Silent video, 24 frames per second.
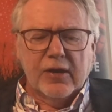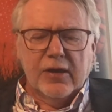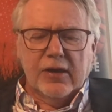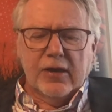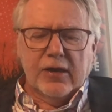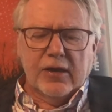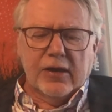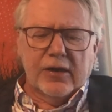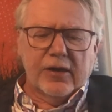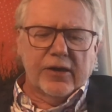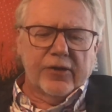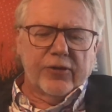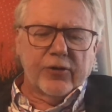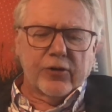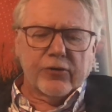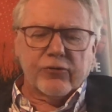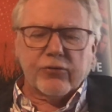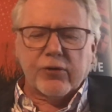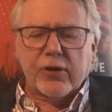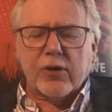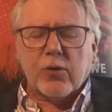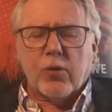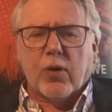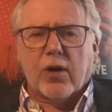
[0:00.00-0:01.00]
there's
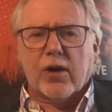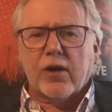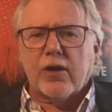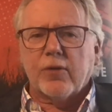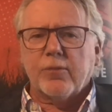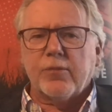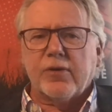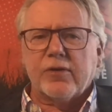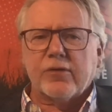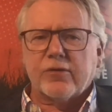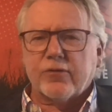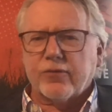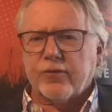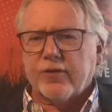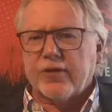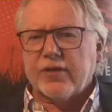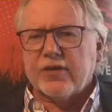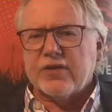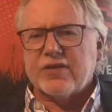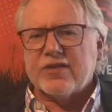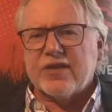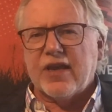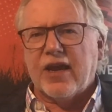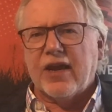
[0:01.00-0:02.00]
requirements for
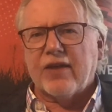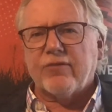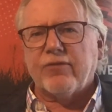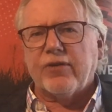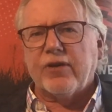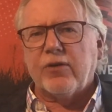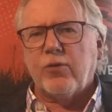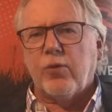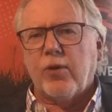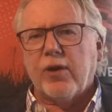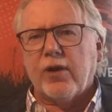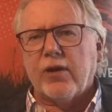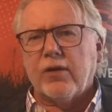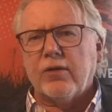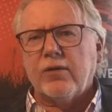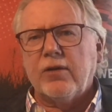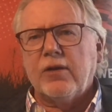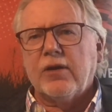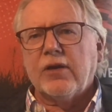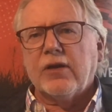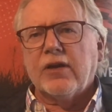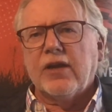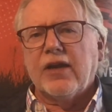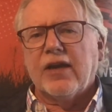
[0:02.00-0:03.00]
this everywhere.
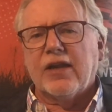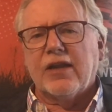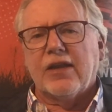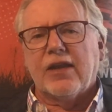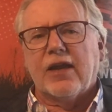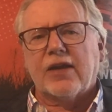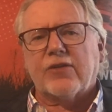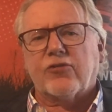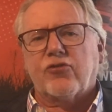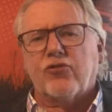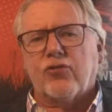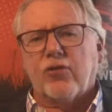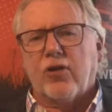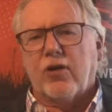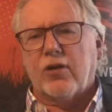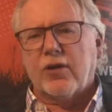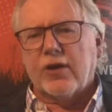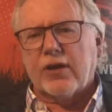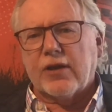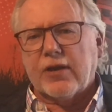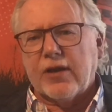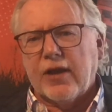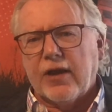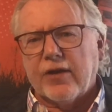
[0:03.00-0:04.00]

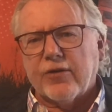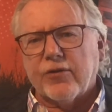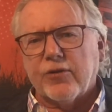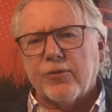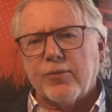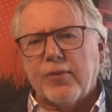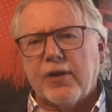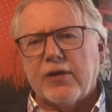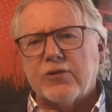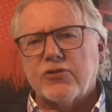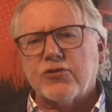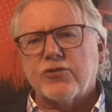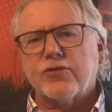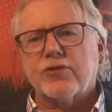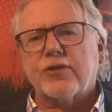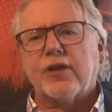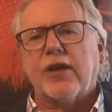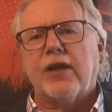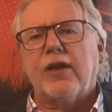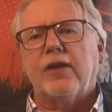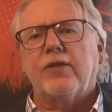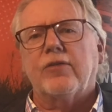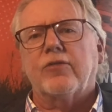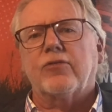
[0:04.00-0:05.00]
Electronic countermeasures
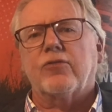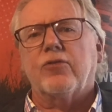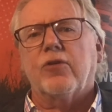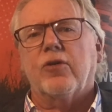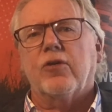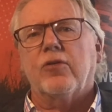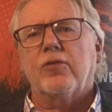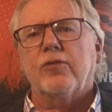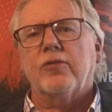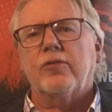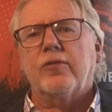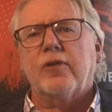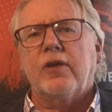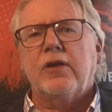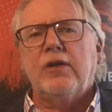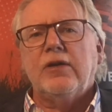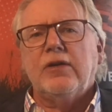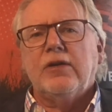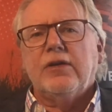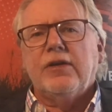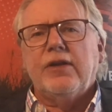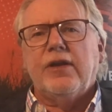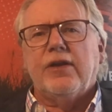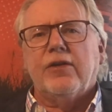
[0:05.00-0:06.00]
against drones,
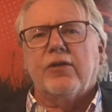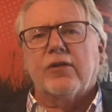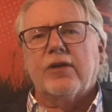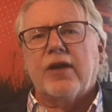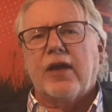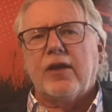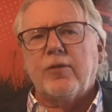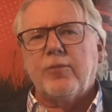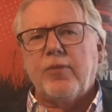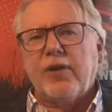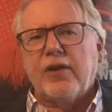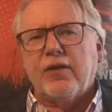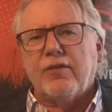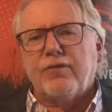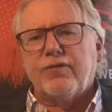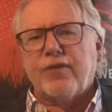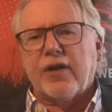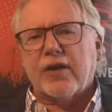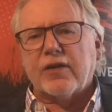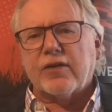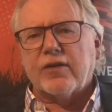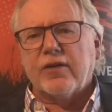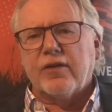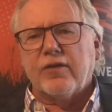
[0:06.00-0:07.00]
can be
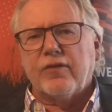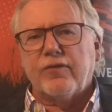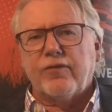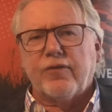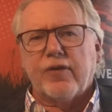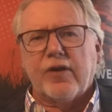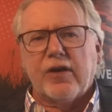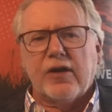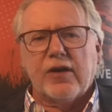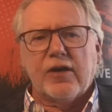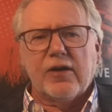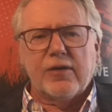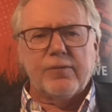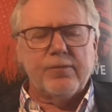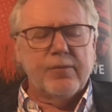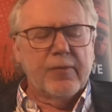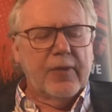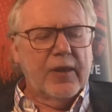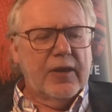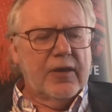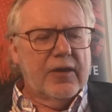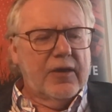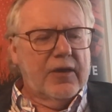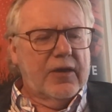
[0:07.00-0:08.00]
effective,
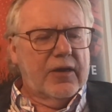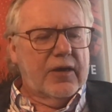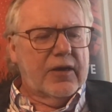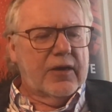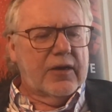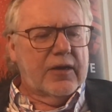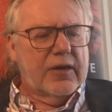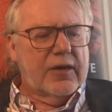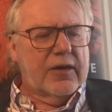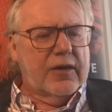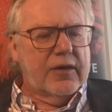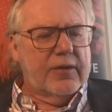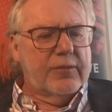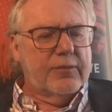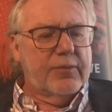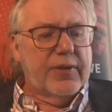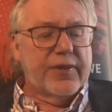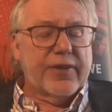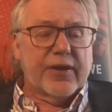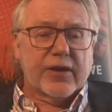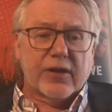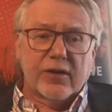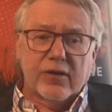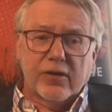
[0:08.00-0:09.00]
but
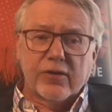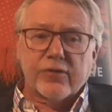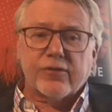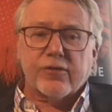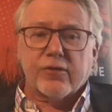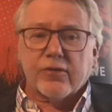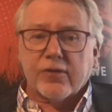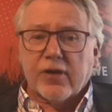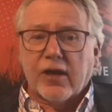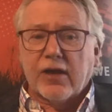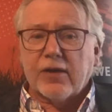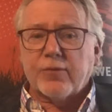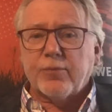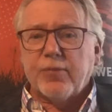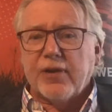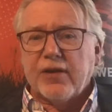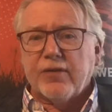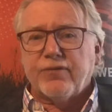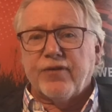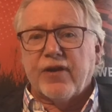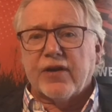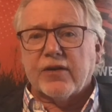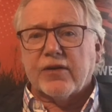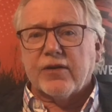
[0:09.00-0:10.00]
they can also not be
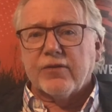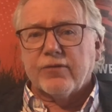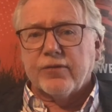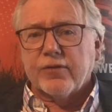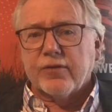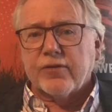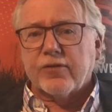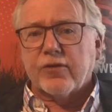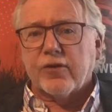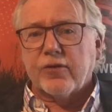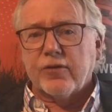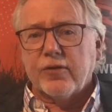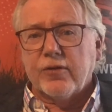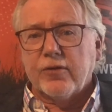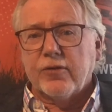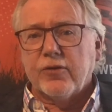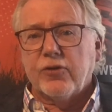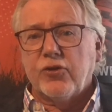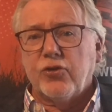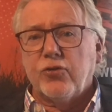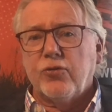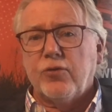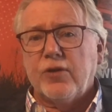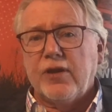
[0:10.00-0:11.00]
effective. And so
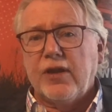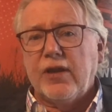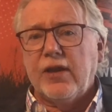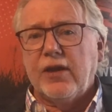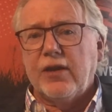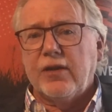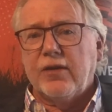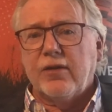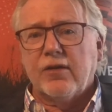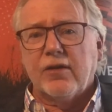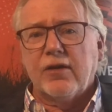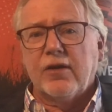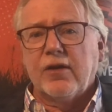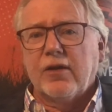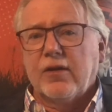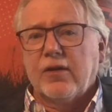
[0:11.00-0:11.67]
you need